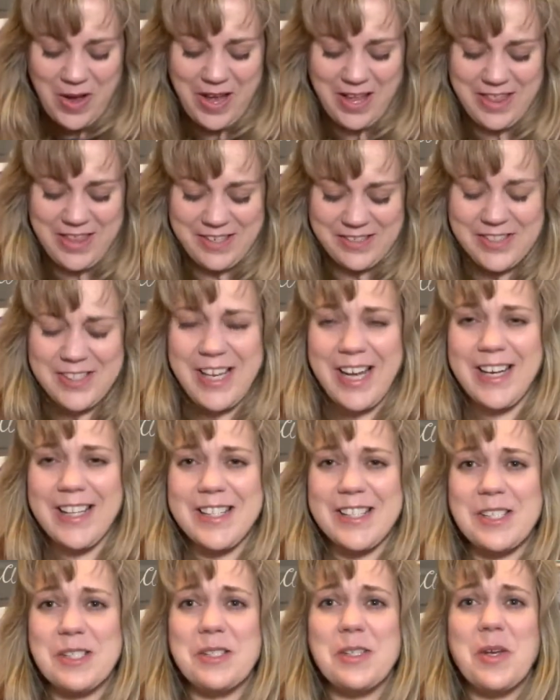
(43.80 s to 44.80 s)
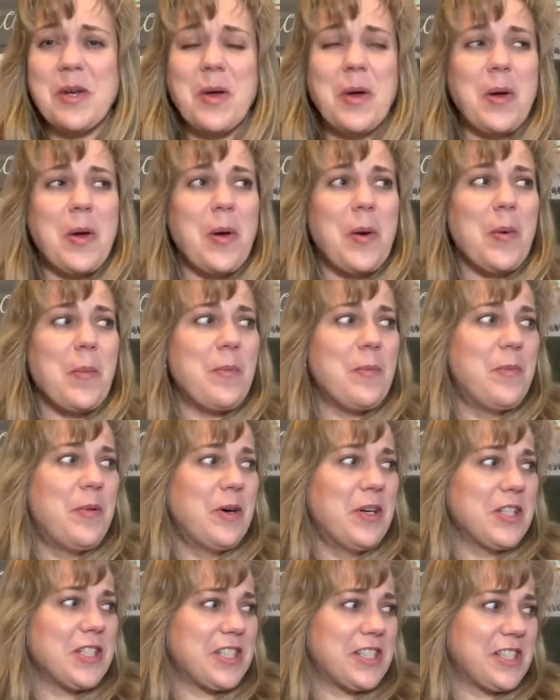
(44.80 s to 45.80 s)
There's kind of this
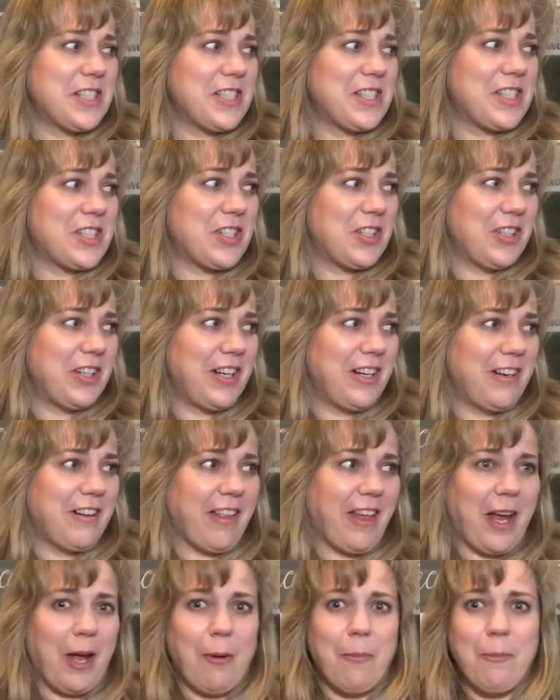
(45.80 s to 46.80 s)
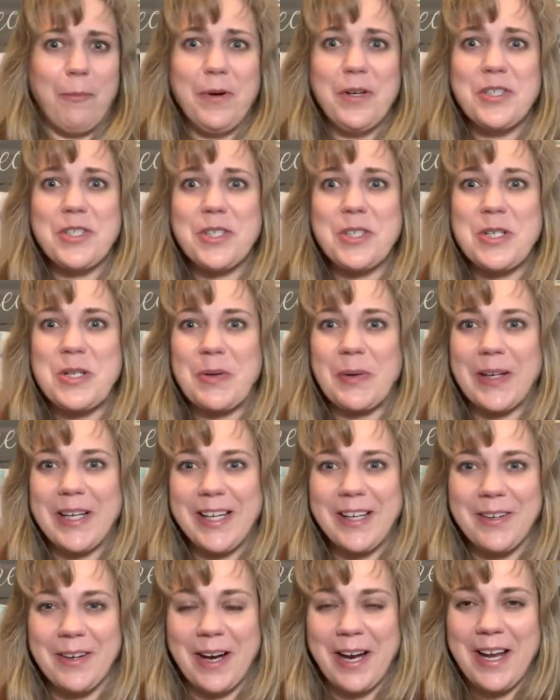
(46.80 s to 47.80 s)
bush that's turned into like a bush
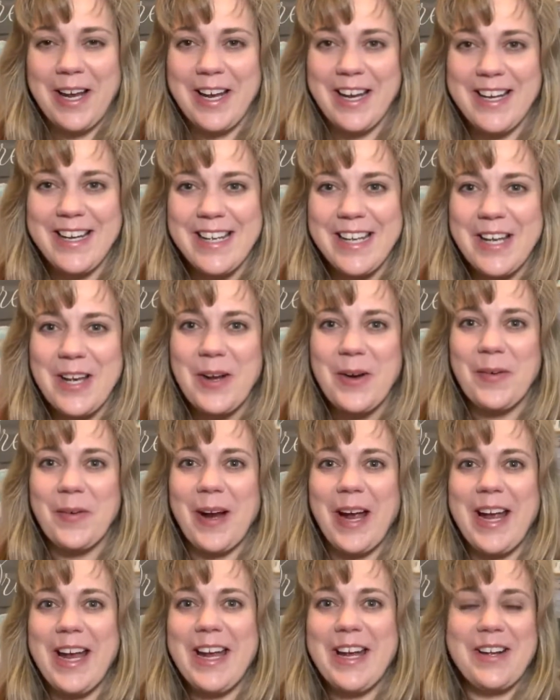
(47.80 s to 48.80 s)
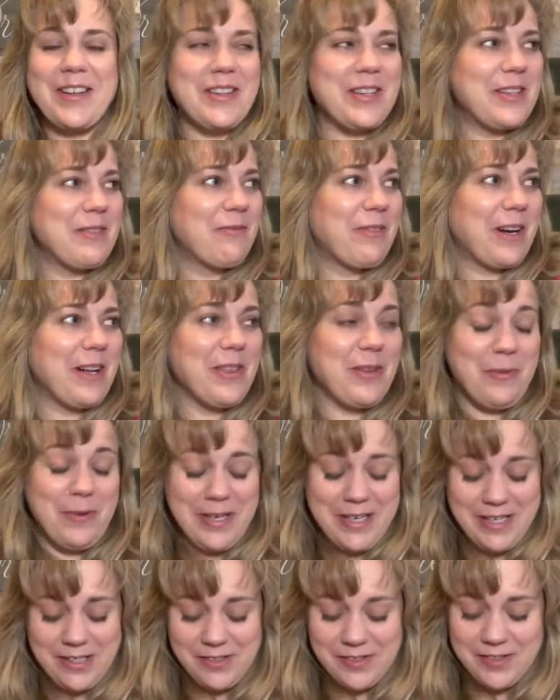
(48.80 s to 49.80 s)
tree right here in front of the
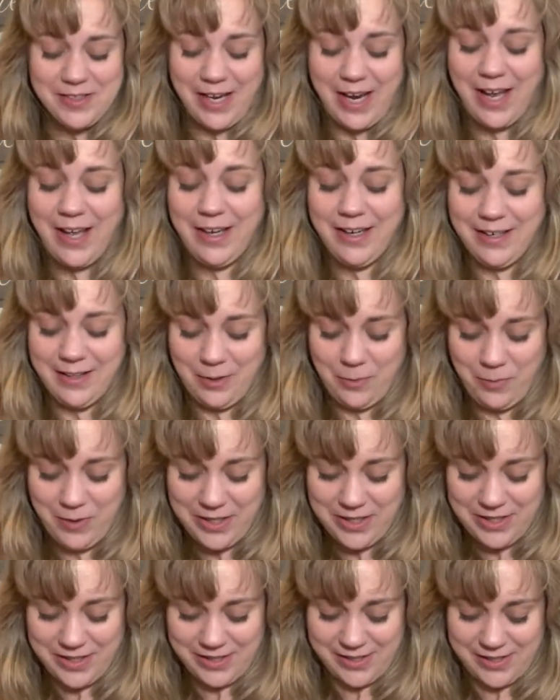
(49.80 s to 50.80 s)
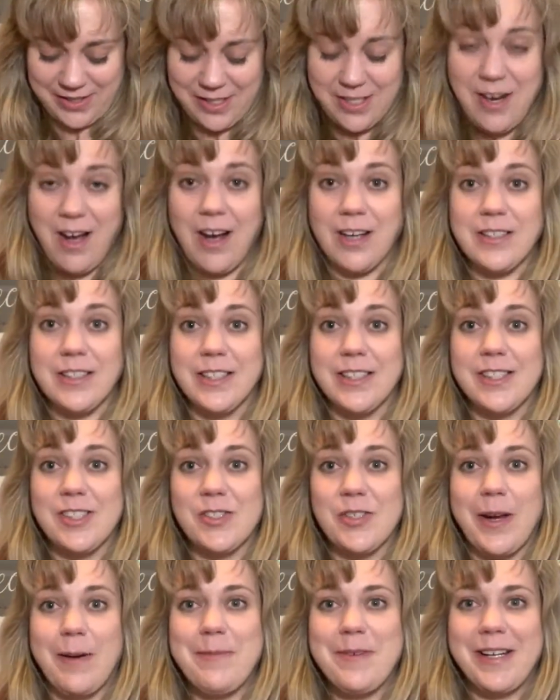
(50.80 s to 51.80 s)
windows, and the wind just knocked it and
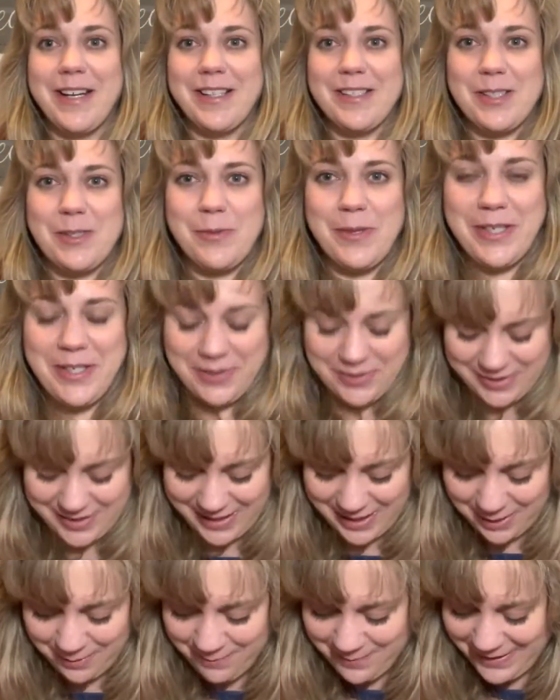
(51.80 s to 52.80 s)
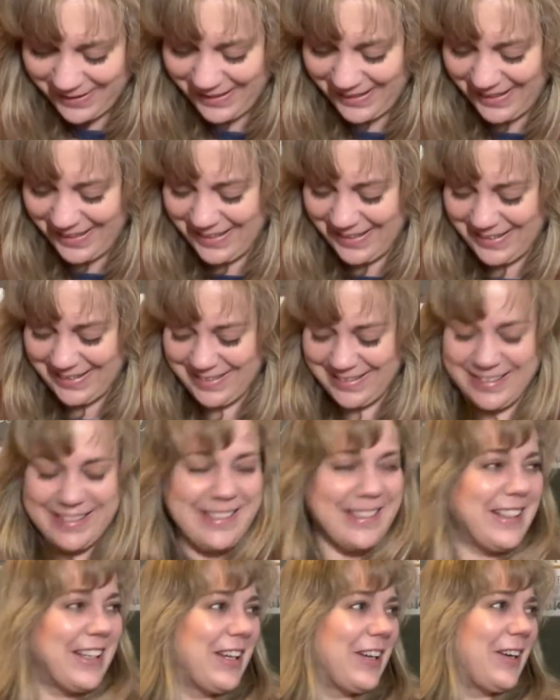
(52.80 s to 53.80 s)
scraped against the window, scared me.
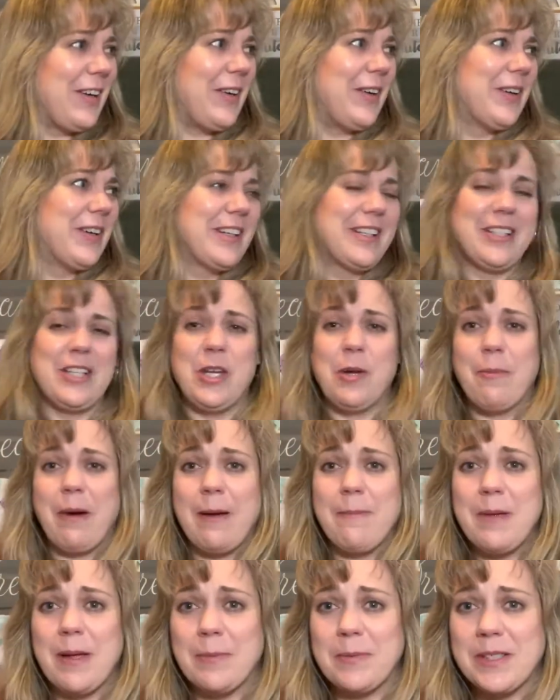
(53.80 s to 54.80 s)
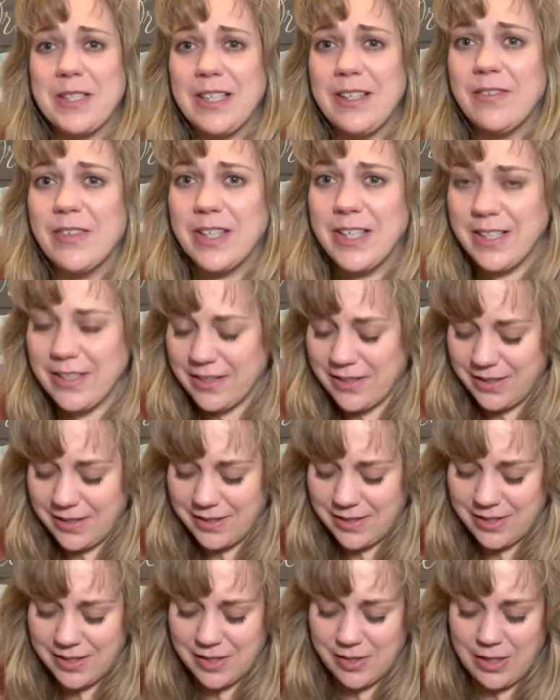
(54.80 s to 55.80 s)
Oh, you might be able to even hear it,
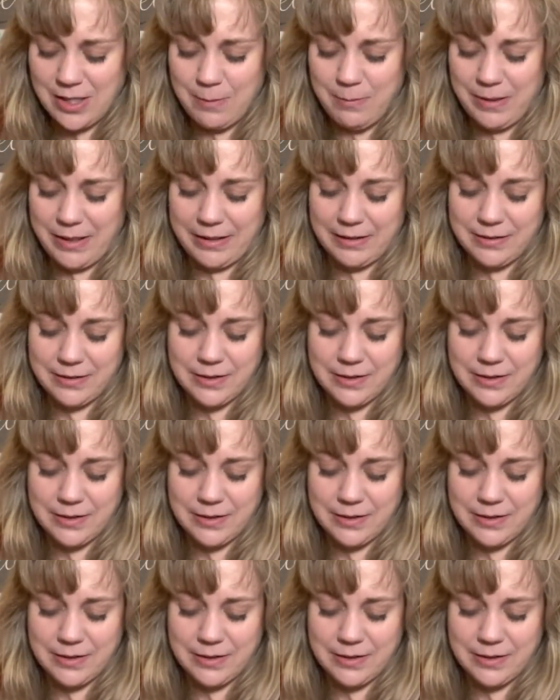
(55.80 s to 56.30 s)
it's scraping.